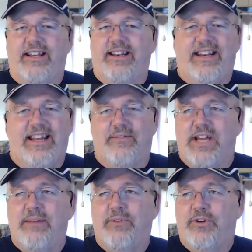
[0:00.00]
I didn't have
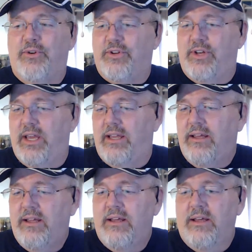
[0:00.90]
time to do it today,
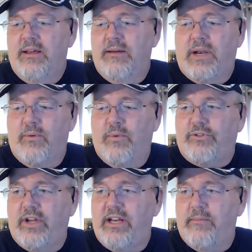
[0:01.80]
but I will
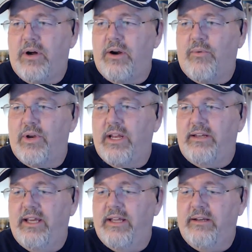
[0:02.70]
tell you tomorrow what I did.